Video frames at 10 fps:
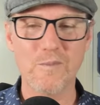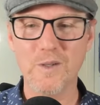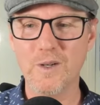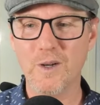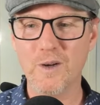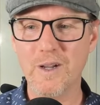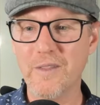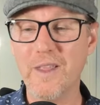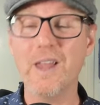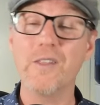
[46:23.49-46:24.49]
you know,
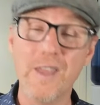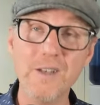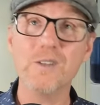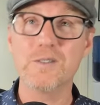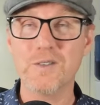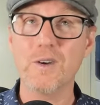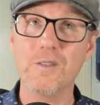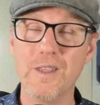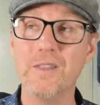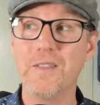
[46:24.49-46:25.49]
and, and then, sorry,
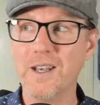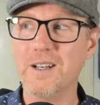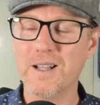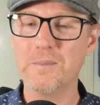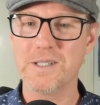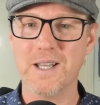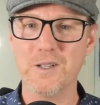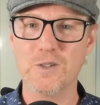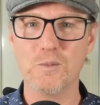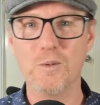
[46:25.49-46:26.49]
then, then it comes
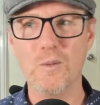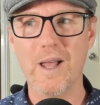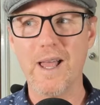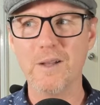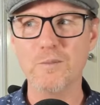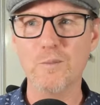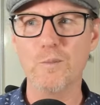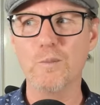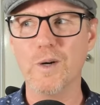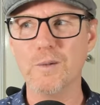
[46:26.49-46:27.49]
down to, well, how,
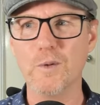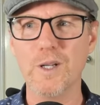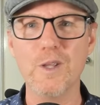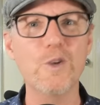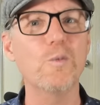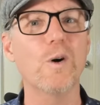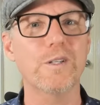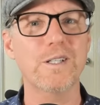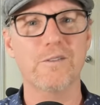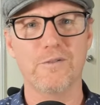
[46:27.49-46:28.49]
what, what are you
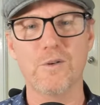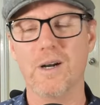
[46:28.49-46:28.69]
wanting it for?